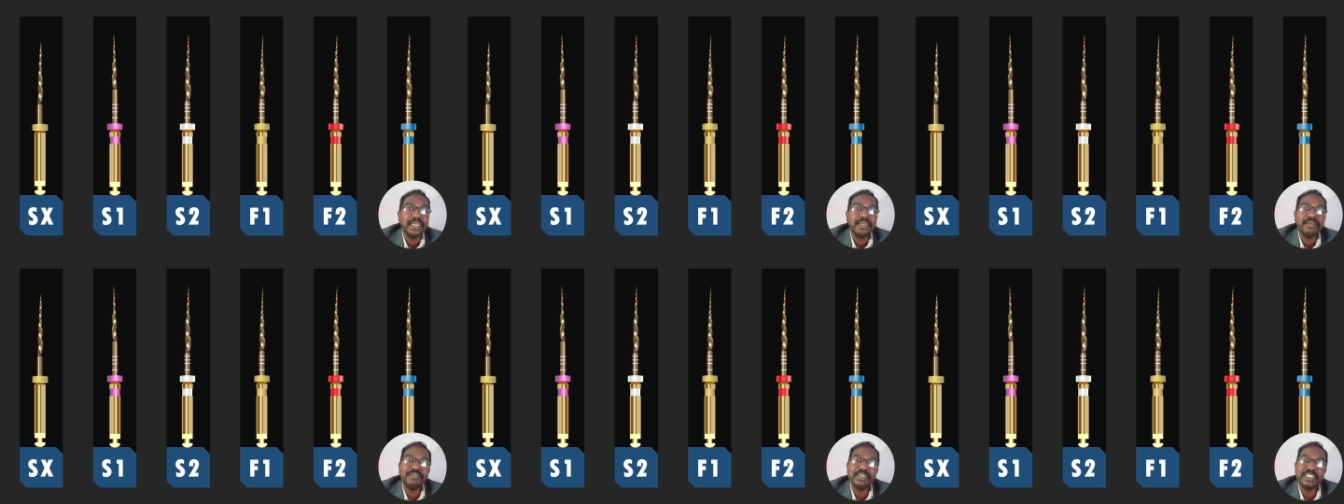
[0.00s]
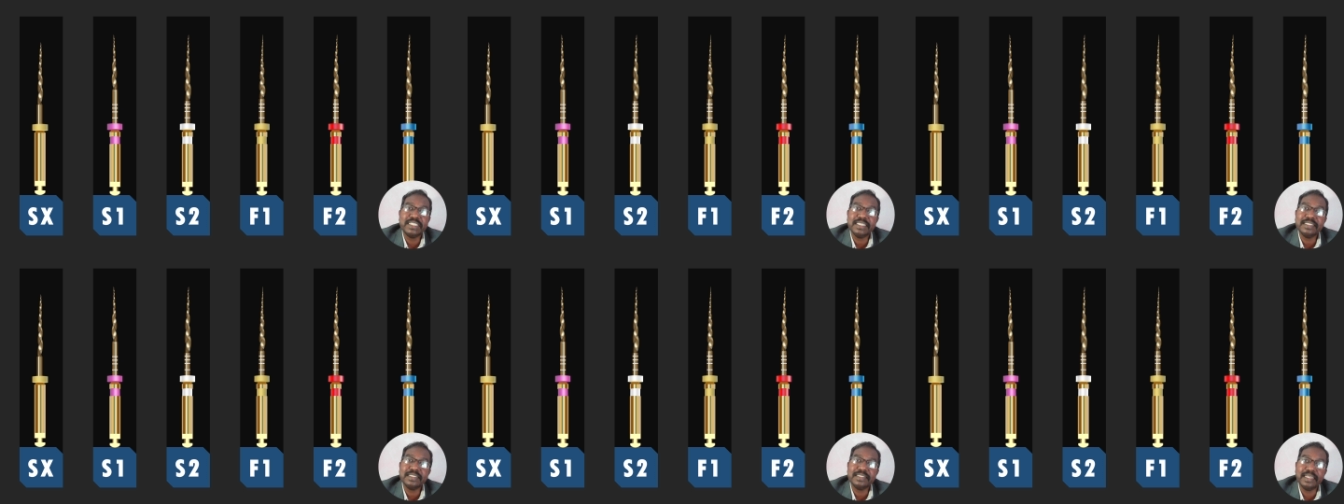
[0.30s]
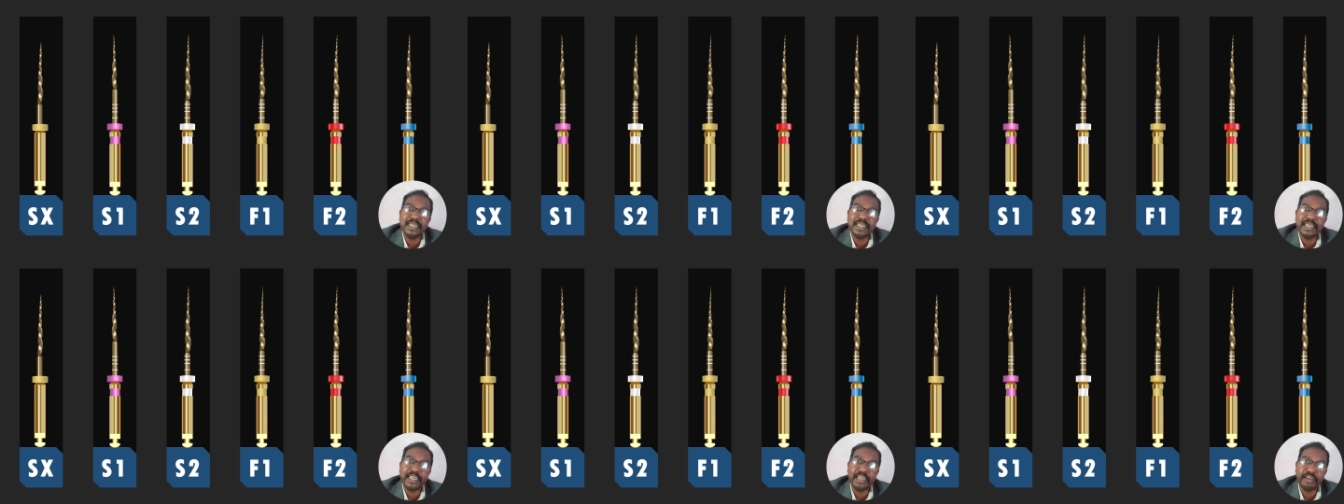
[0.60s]
which is
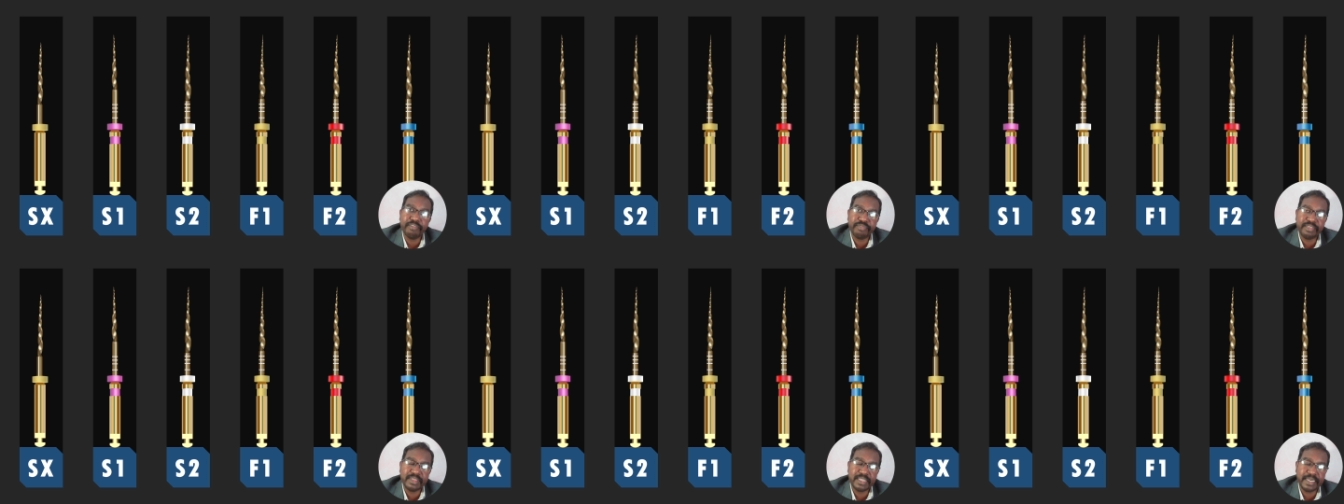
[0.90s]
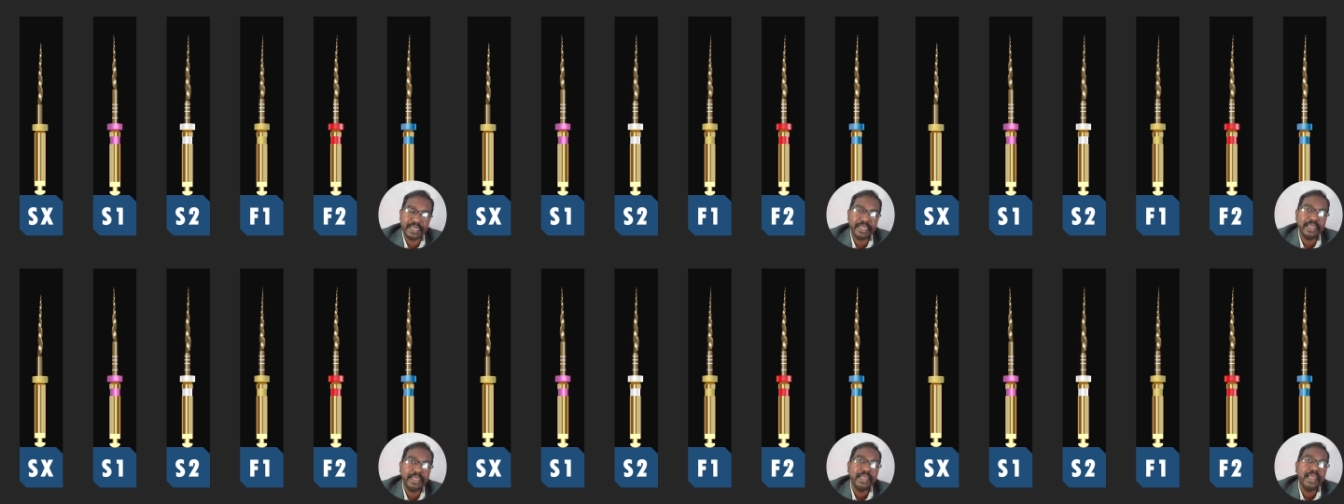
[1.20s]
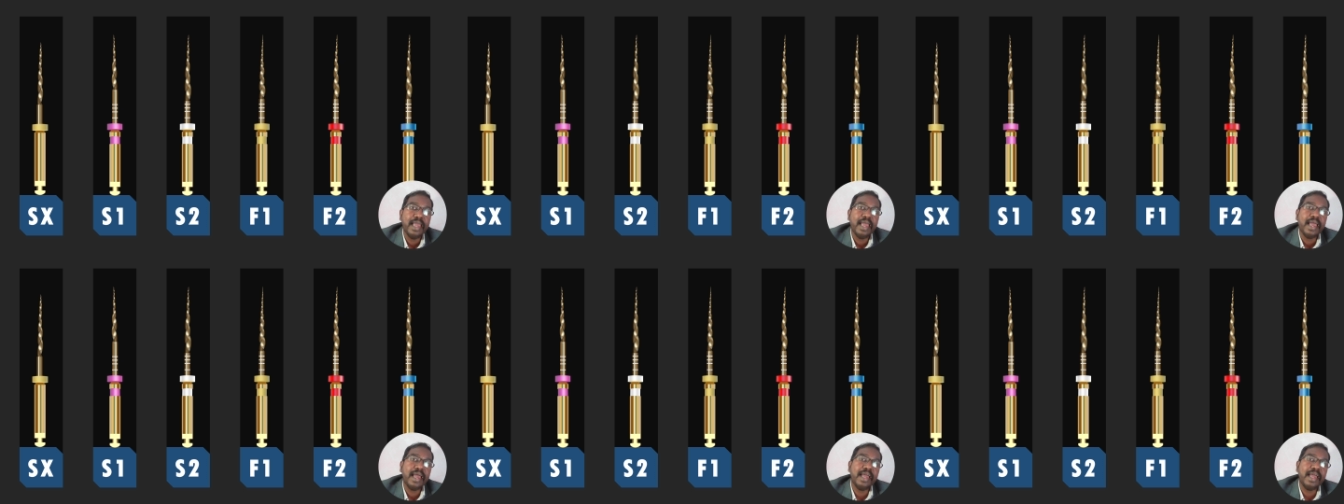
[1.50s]
the F3
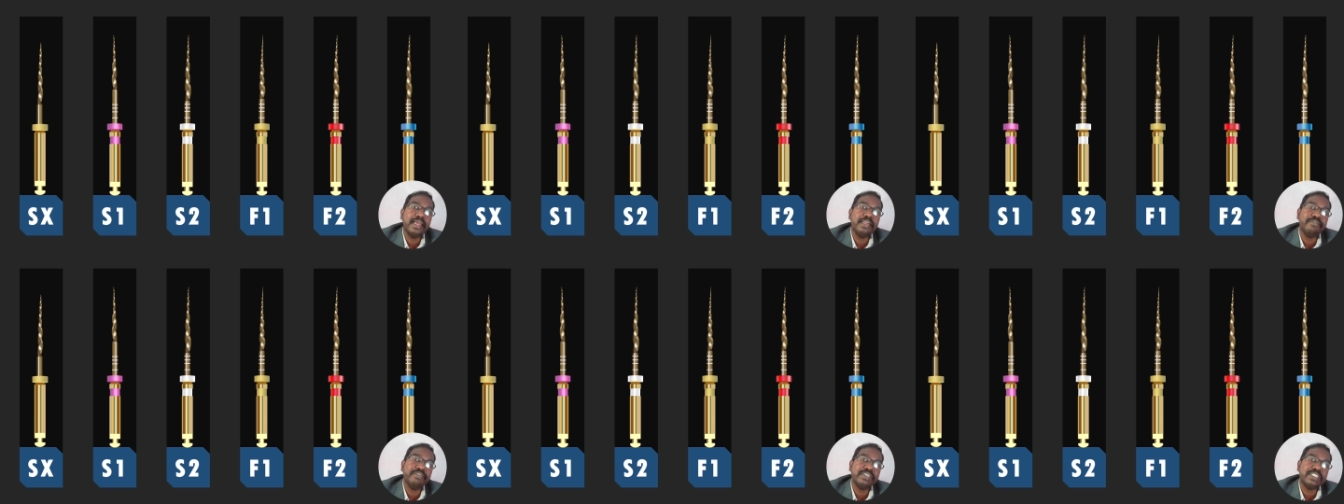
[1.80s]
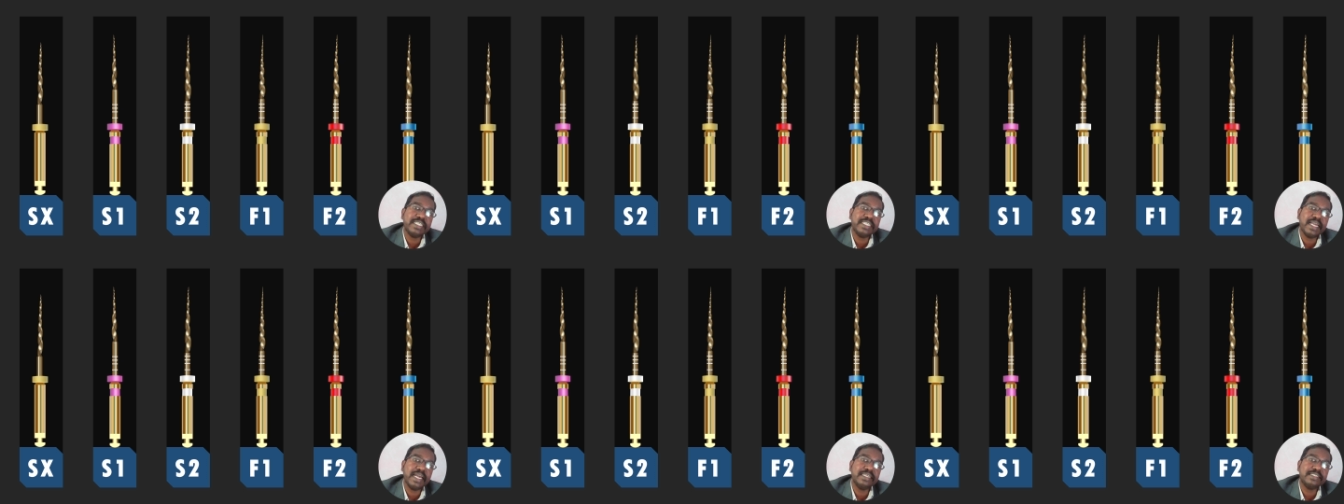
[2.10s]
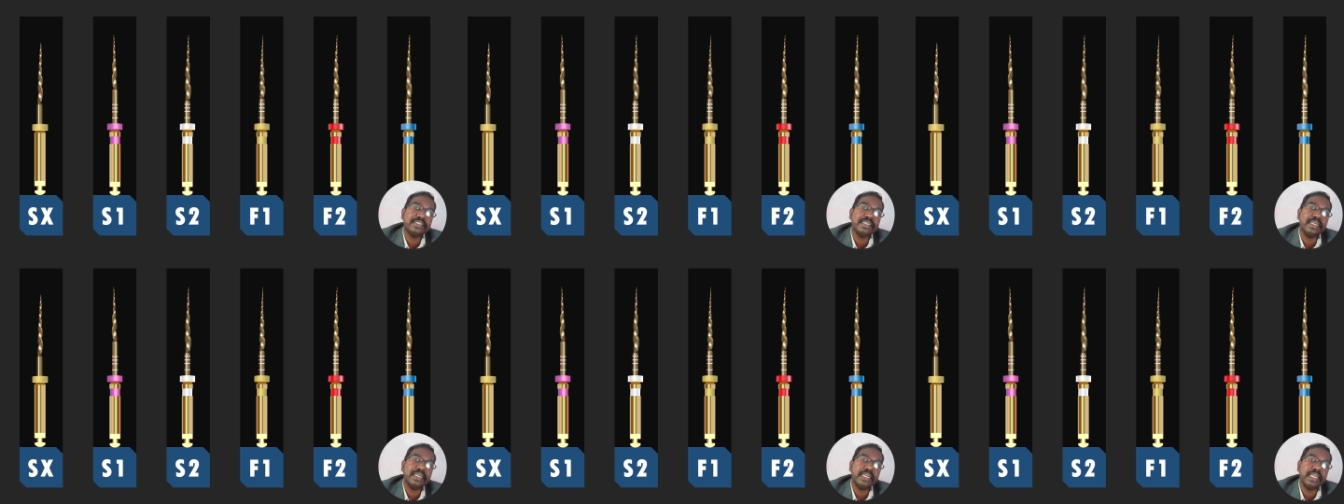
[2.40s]
and which
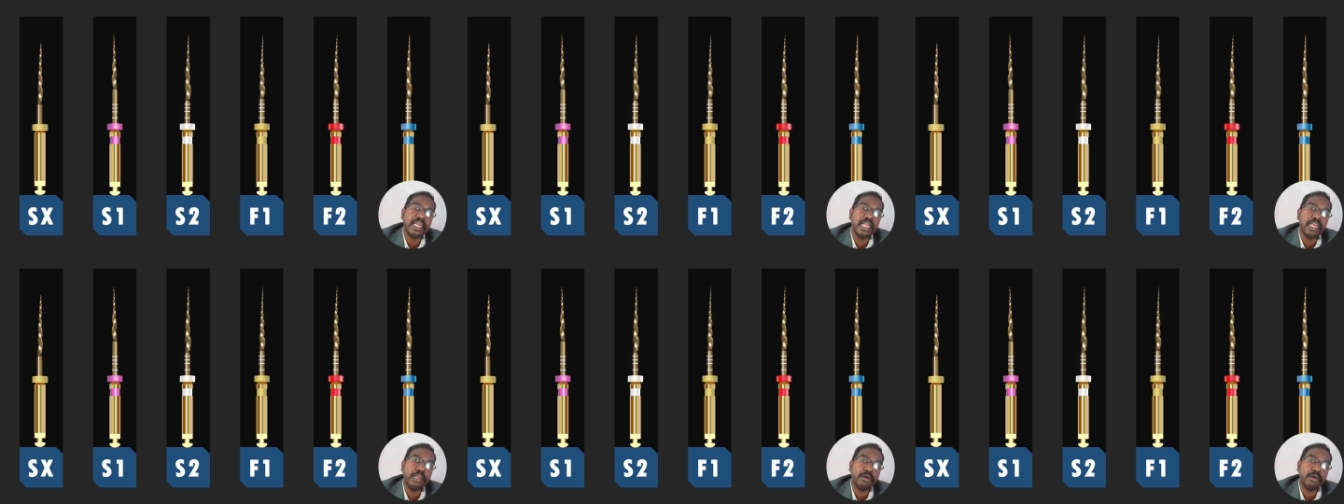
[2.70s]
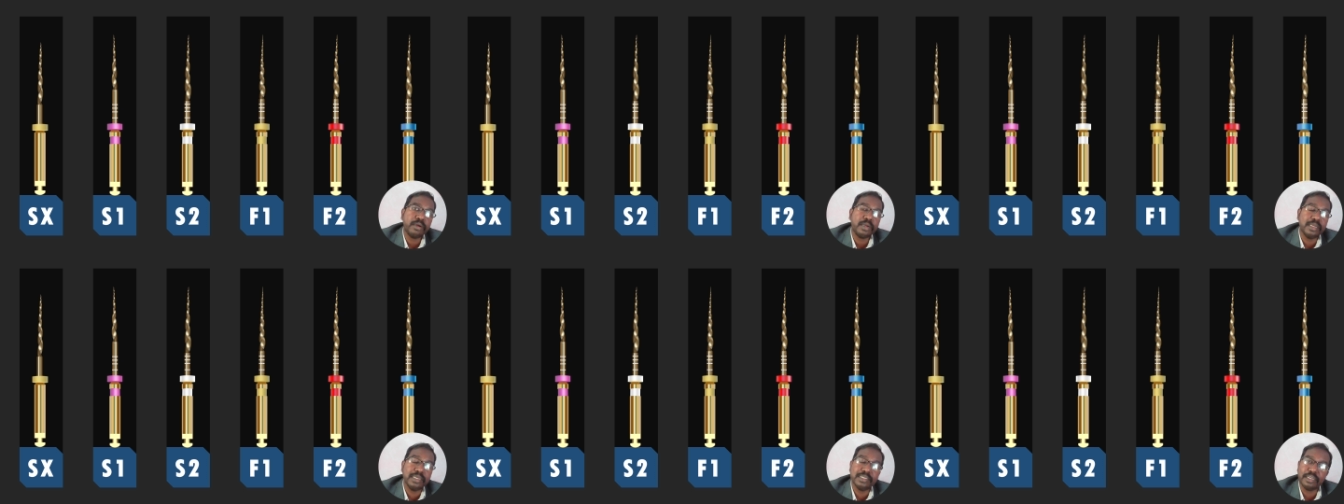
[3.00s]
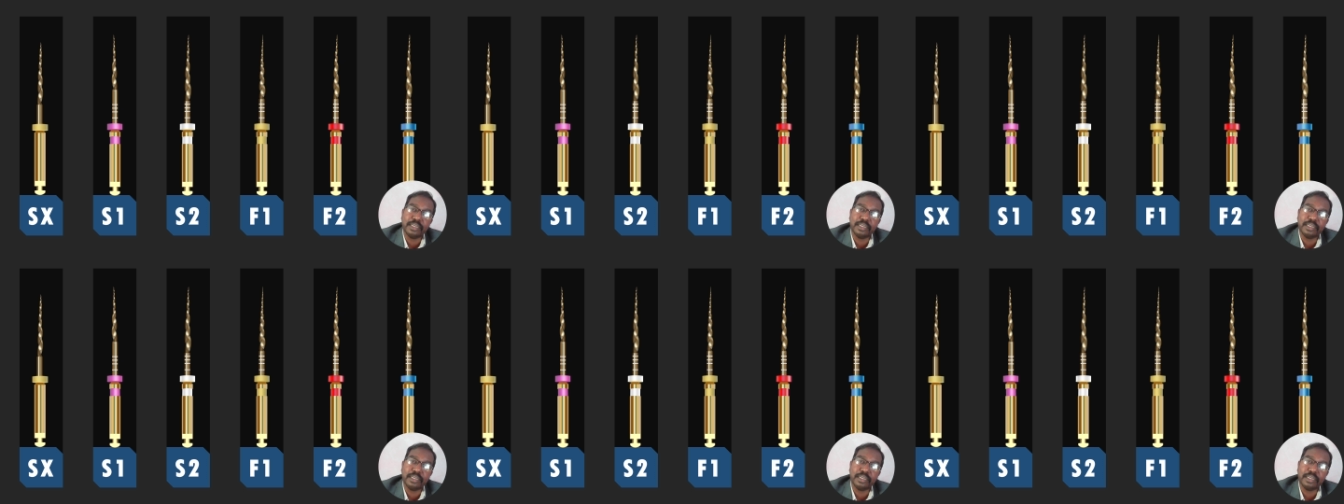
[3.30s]
has a yellow uh,